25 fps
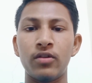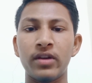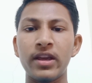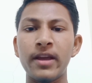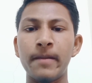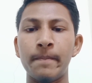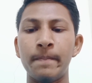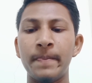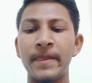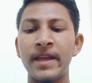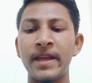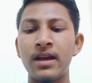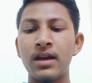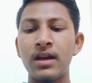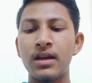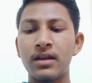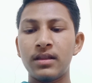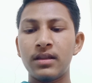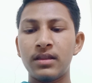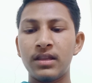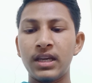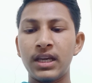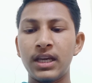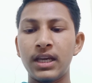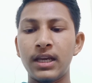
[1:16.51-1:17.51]
Okay,
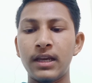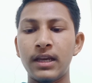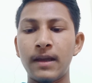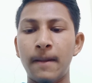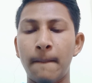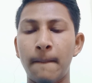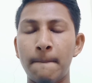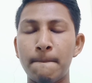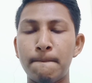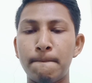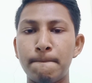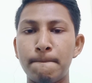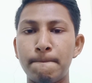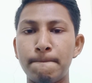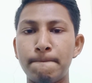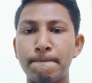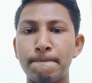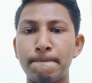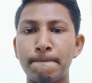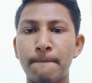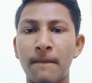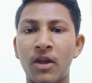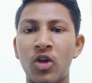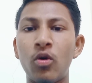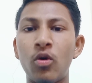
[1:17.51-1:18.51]
the
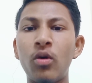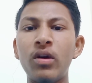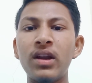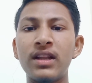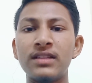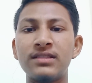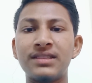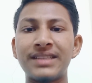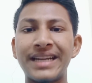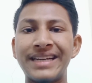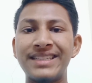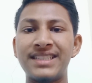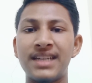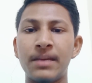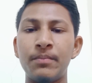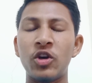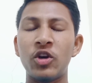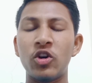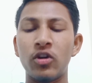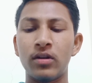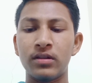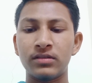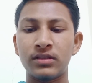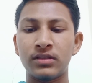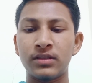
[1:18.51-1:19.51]
colons and
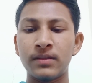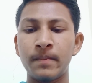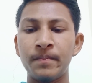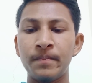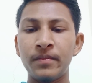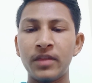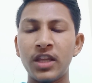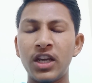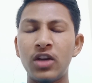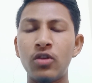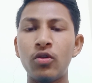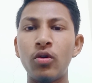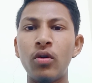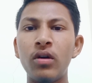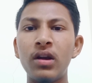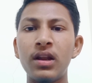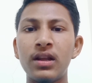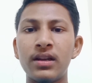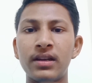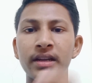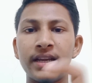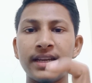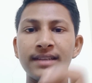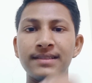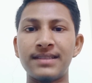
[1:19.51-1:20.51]
semicolons. The
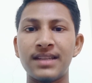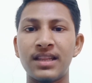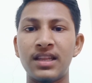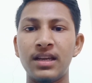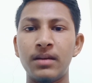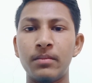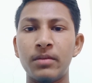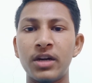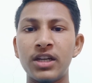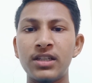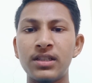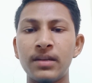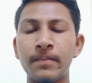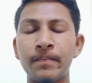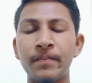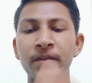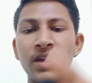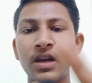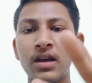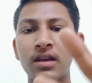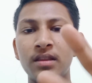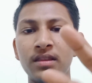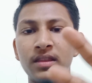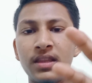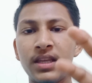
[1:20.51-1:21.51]
colon is nothing but
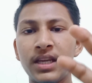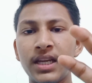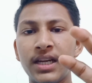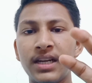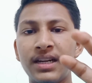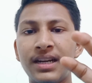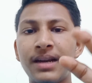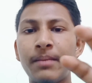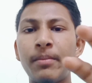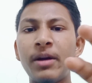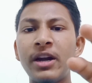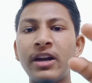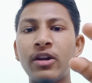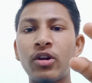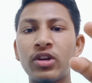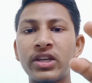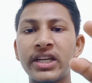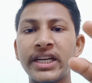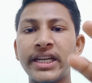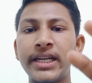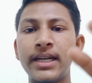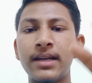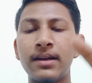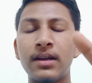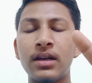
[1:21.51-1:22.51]
the double
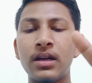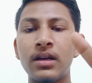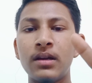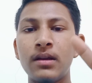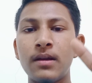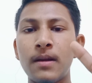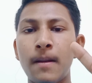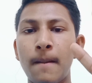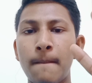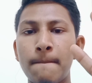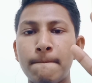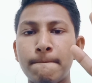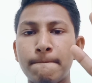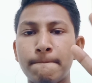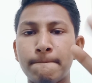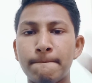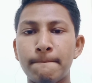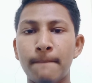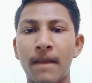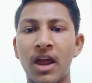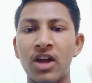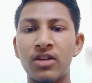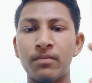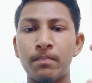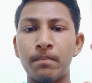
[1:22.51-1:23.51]
dotted
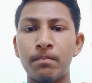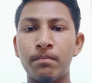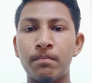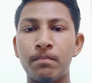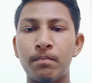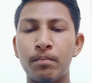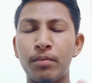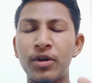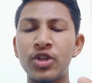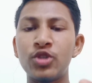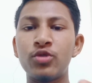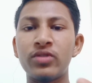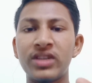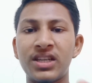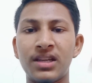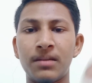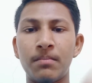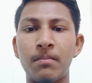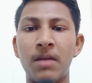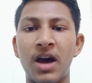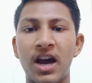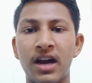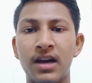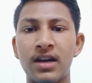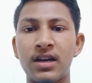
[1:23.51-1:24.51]
punctuation
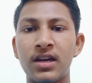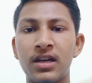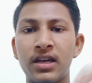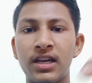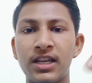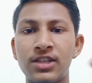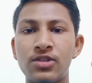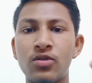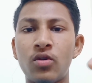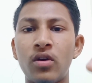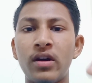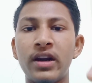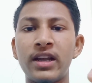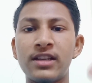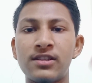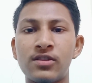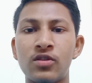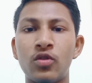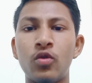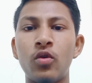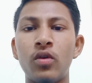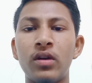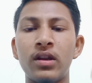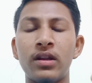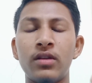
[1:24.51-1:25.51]
mark is called as
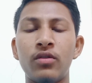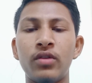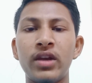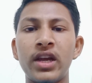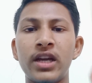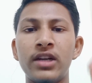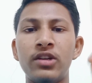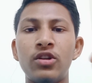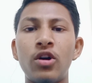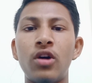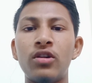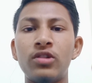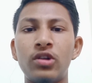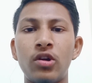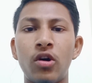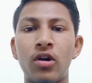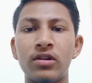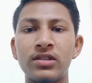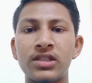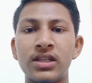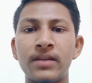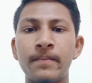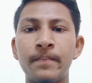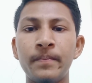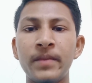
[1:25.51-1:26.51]
colon. Okay, dot
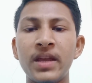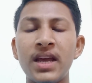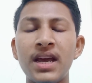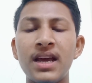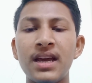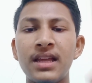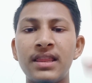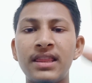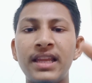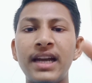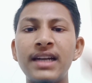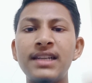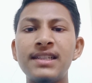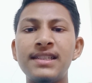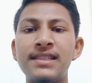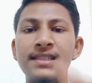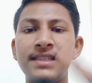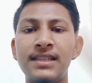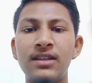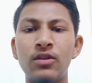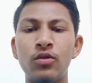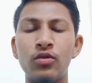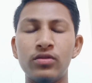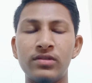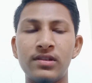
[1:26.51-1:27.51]
dot, that is
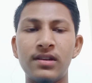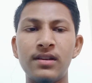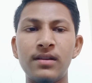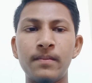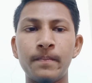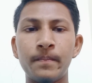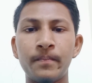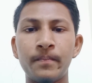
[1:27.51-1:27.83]
used.